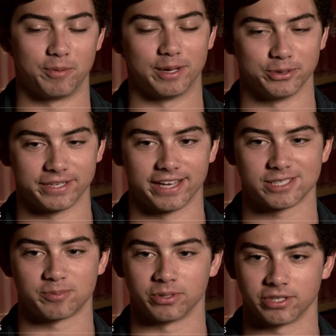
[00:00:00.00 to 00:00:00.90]
be able to guess
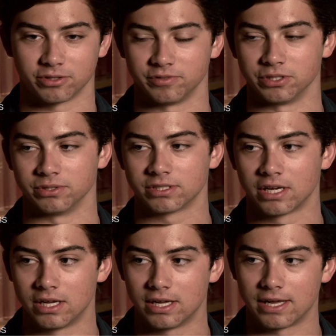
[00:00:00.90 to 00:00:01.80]
his political views,
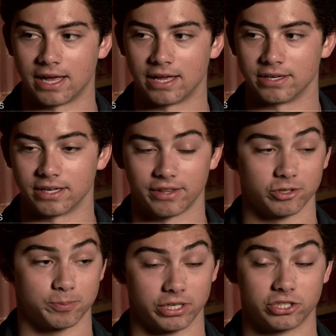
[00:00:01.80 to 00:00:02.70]
and uh, that
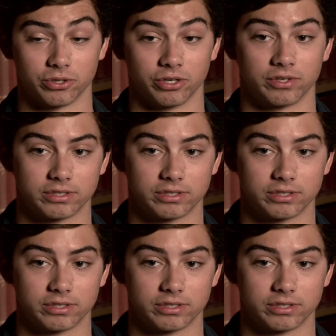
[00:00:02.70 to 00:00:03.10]
was pretty true.